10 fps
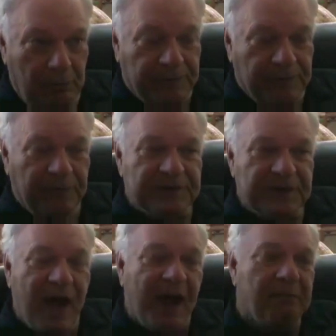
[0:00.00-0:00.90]
within the
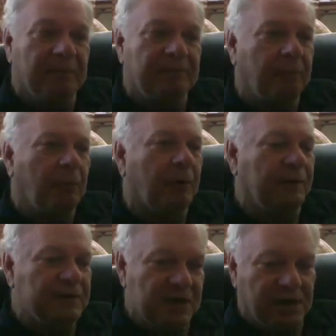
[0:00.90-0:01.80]
time before
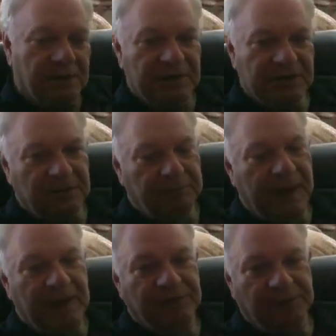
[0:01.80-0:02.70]
the generation
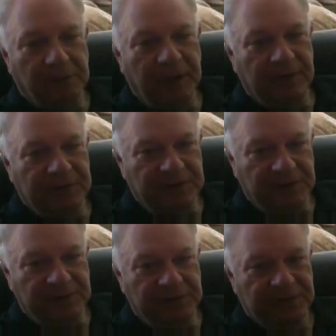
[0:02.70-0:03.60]
passes away that
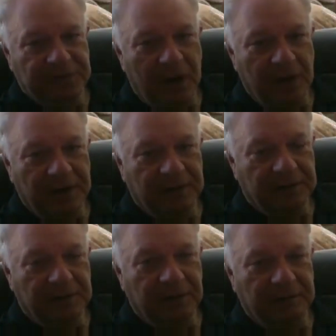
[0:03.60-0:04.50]
Jesus is talking
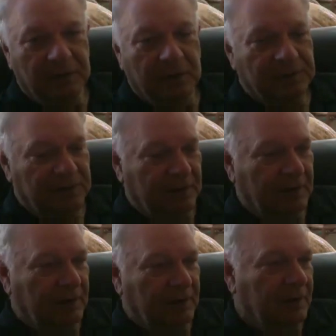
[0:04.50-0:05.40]
to. And of course, in
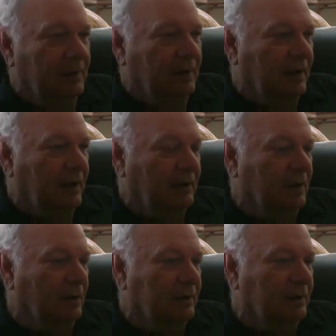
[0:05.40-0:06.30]
it,
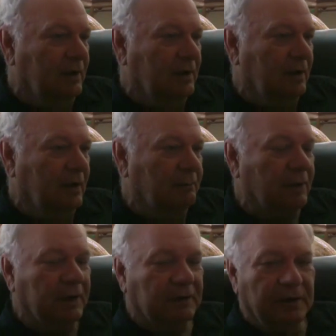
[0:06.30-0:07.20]
you know, in, in uh,
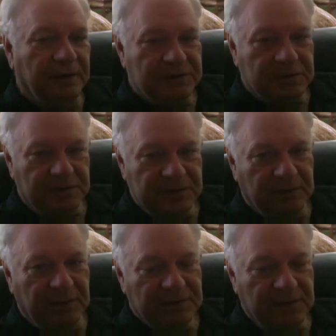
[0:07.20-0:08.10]
Hebraic literature, a
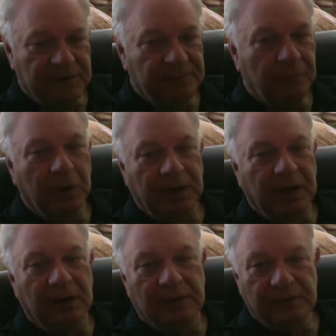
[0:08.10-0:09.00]
generation is 40
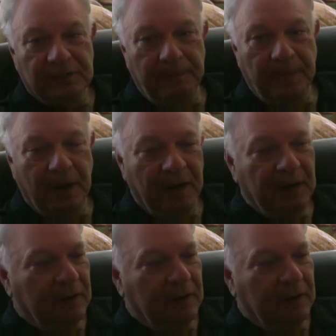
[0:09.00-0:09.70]
years. All right.